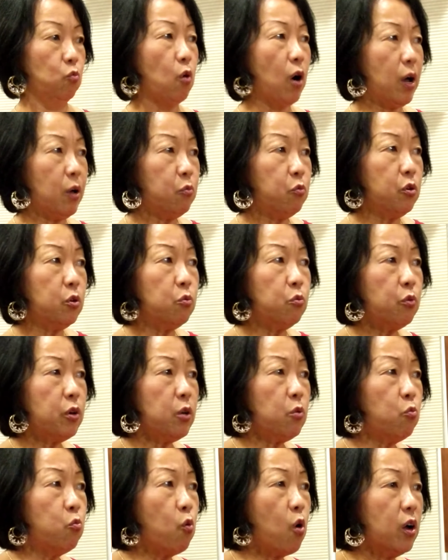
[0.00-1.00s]
Why would
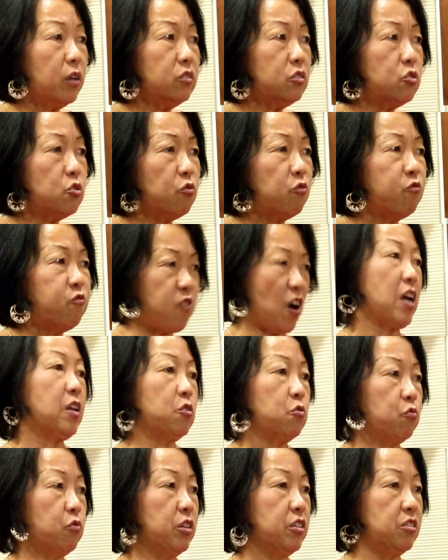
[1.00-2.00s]
we want to
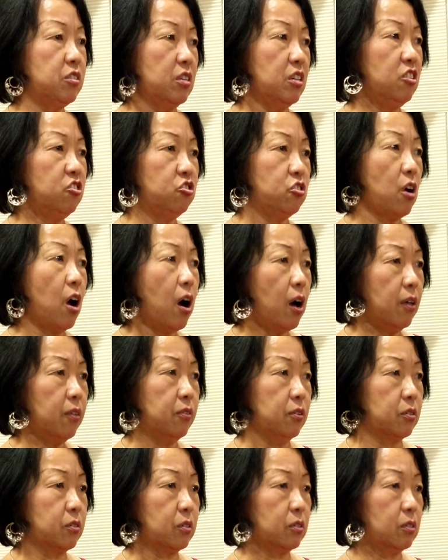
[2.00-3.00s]
fight with each
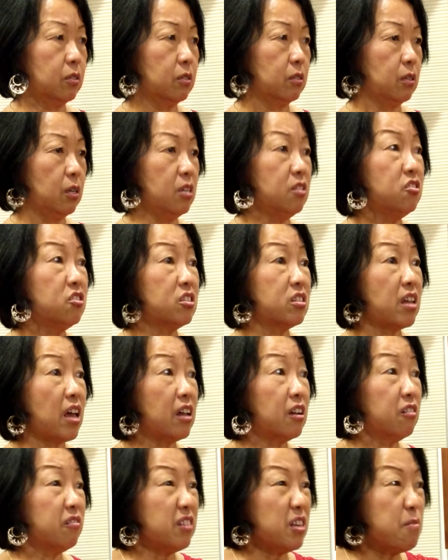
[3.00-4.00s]
other
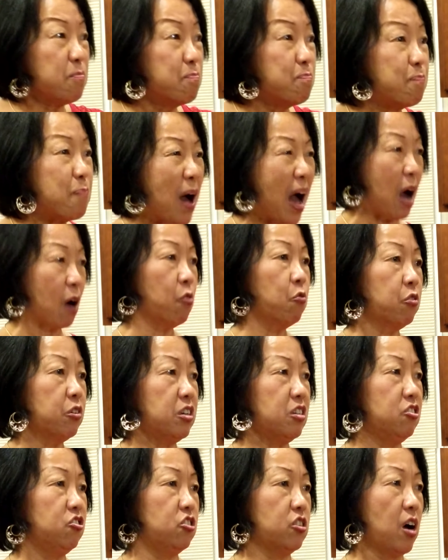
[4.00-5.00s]
instead of
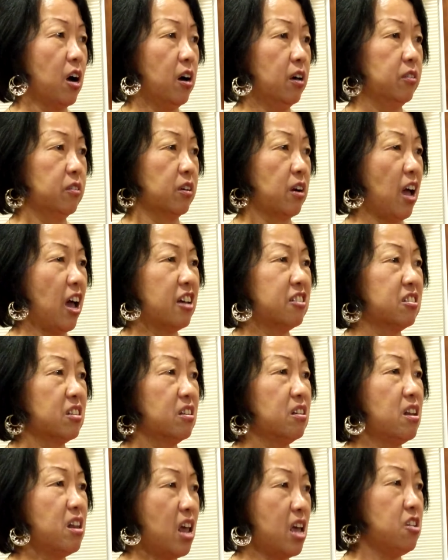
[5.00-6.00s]
empower each other
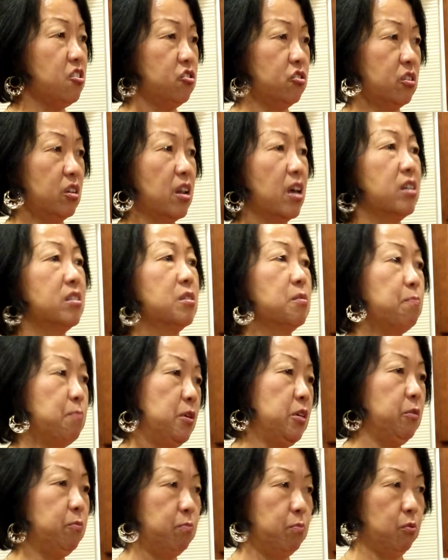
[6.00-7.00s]
as a nation, as a
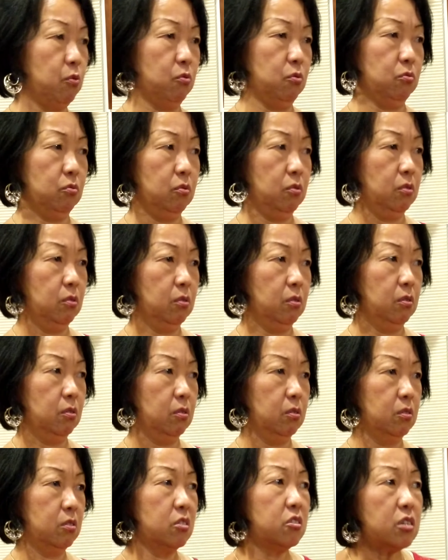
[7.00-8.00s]
people?
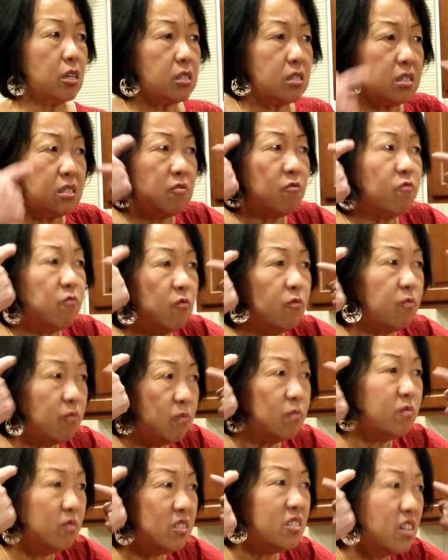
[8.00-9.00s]
It's just
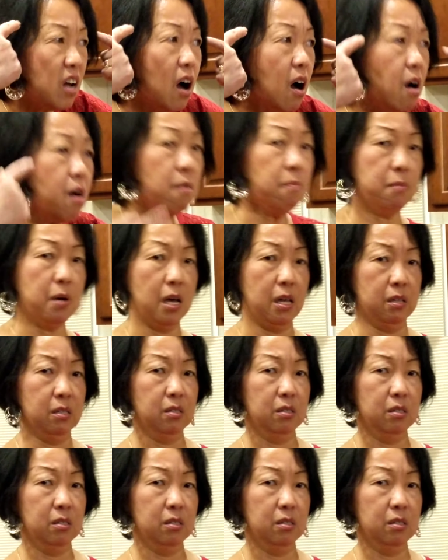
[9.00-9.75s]
dumb.